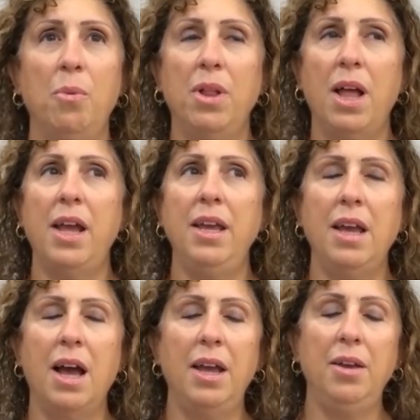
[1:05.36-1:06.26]
well,
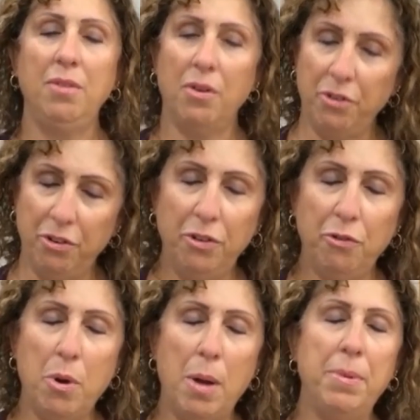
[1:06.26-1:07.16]
I originally
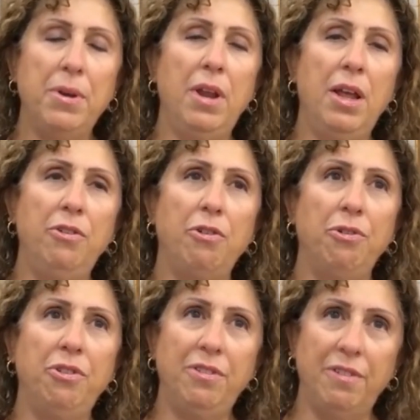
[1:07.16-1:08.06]
grew up in
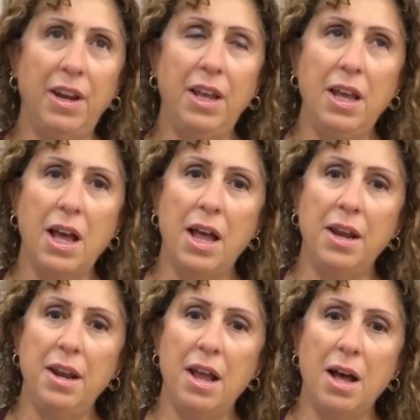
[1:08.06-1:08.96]
Jersey City
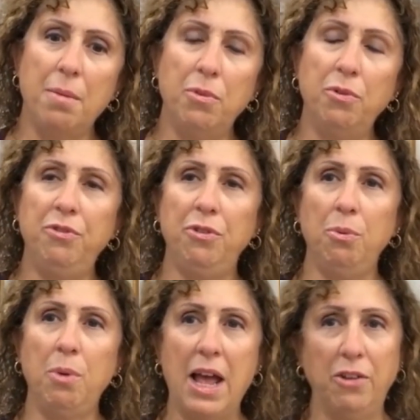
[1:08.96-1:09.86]
and moved
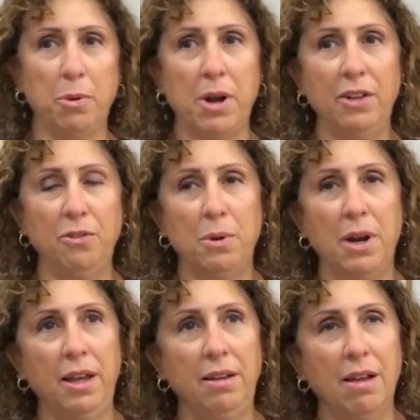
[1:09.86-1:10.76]
to Hasbrook Heights when
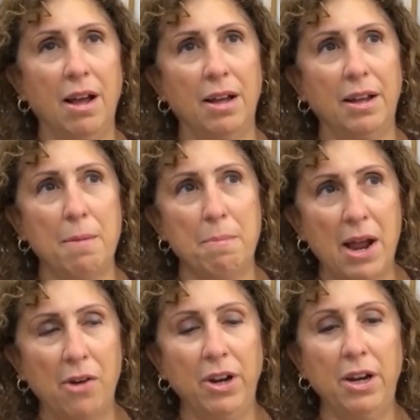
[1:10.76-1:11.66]
I got
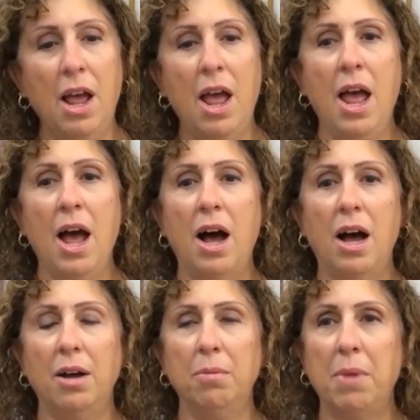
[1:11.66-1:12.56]
married.
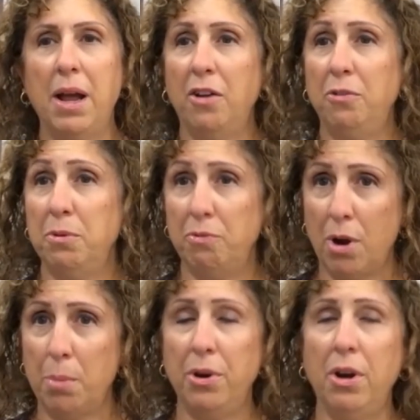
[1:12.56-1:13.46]
My husband,
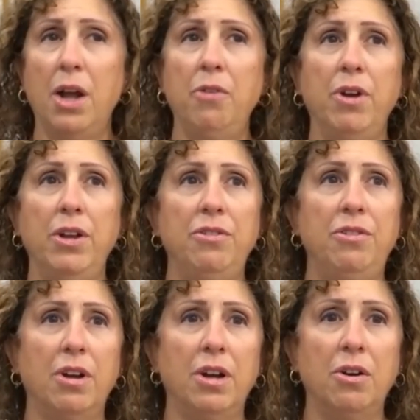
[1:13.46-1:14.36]
Robert, and I
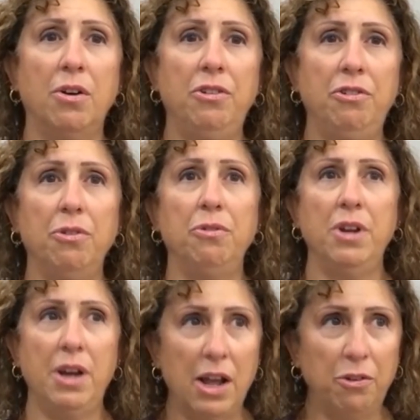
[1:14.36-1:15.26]
raised our
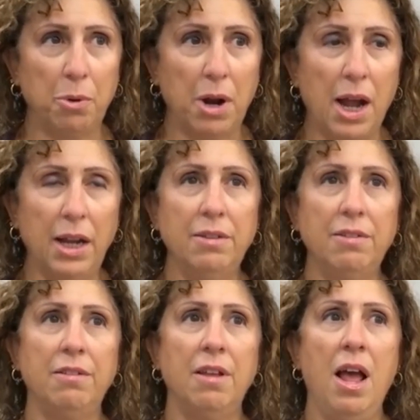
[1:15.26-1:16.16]
children in Hasbrook Heights.